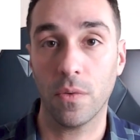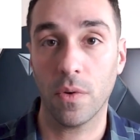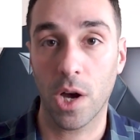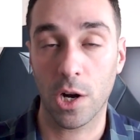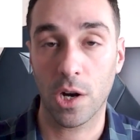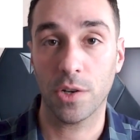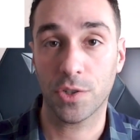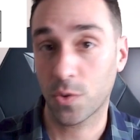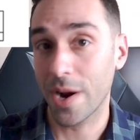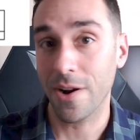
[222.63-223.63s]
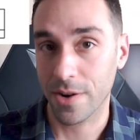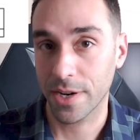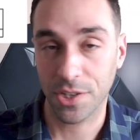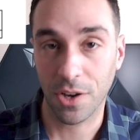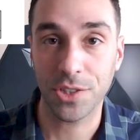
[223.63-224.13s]
a uh, square
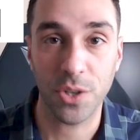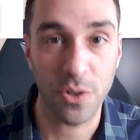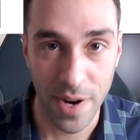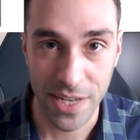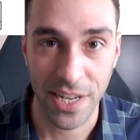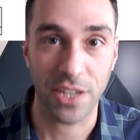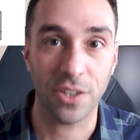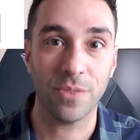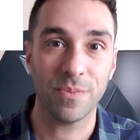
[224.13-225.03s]
is also a rectangle.